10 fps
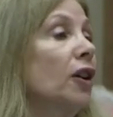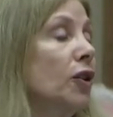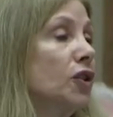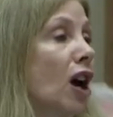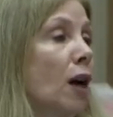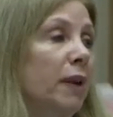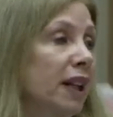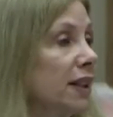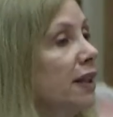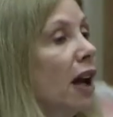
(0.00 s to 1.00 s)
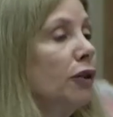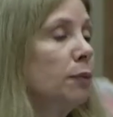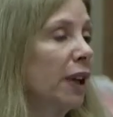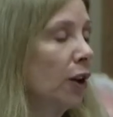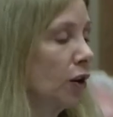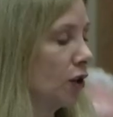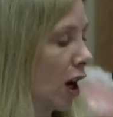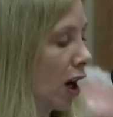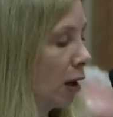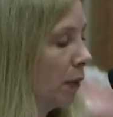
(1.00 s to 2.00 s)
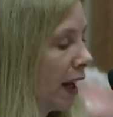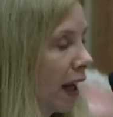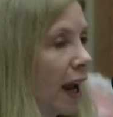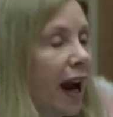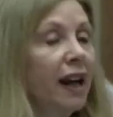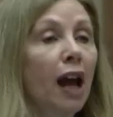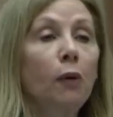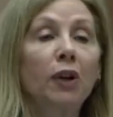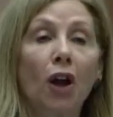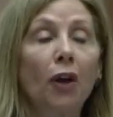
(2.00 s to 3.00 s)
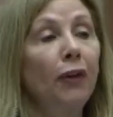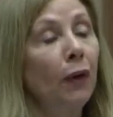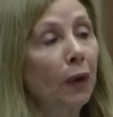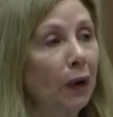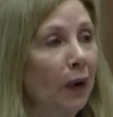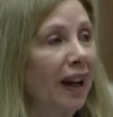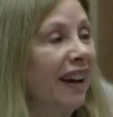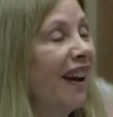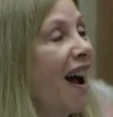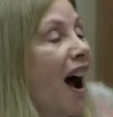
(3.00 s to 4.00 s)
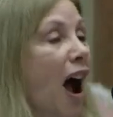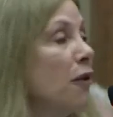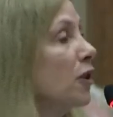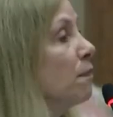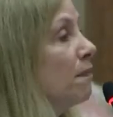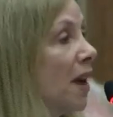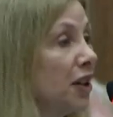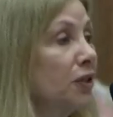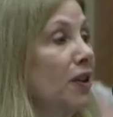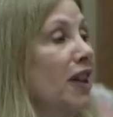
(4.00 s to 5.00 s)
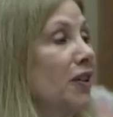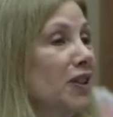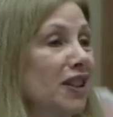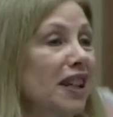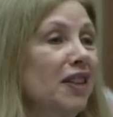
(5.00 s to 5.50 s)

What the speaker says: our job. It has never been our job. And I would also agree, I would much rather see